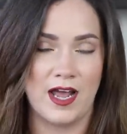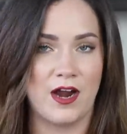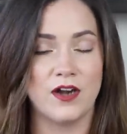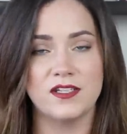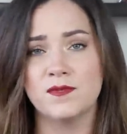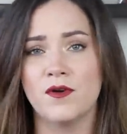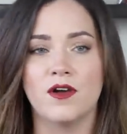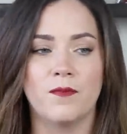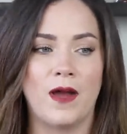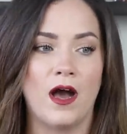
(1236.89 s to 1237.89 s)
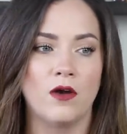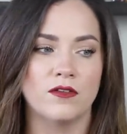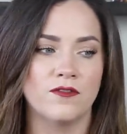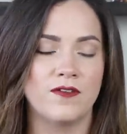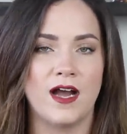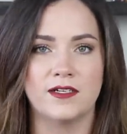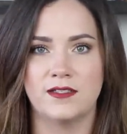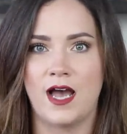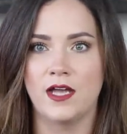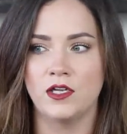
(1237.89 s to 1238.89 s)
I already spoke about the fact
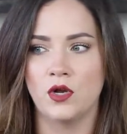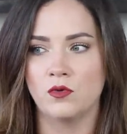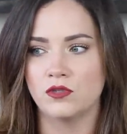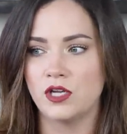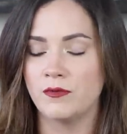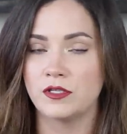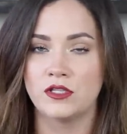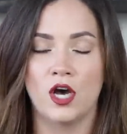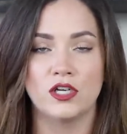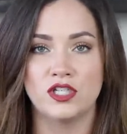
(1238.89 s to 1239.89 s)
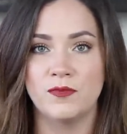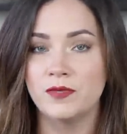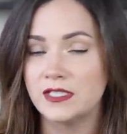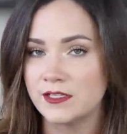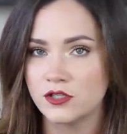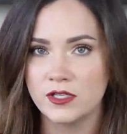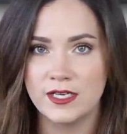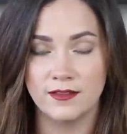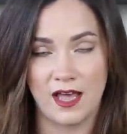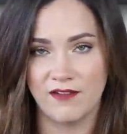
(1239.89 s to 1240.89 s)
that, you know, it was thought she
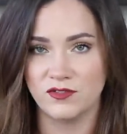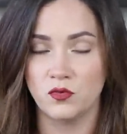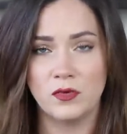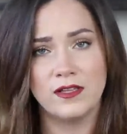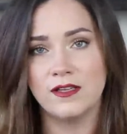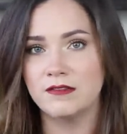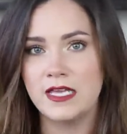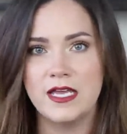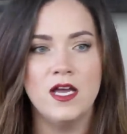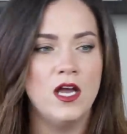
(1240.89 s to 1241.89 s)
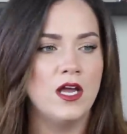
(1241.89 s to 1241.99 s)
potentially left willingly,